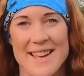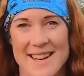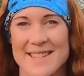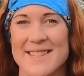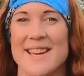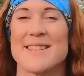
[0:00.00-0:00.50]
can
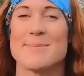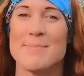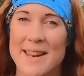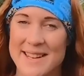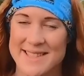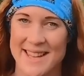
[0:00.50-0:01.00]
answer as
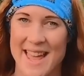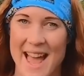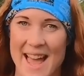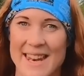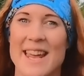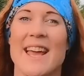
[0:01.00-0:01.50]
many as I
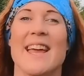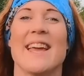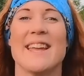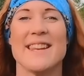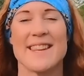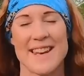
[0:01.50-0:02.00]
can
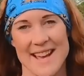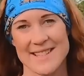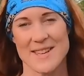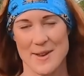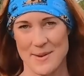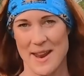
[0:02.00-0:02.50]
in the
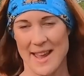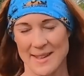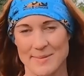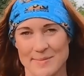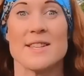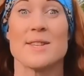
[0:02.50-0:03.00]
next Q&A.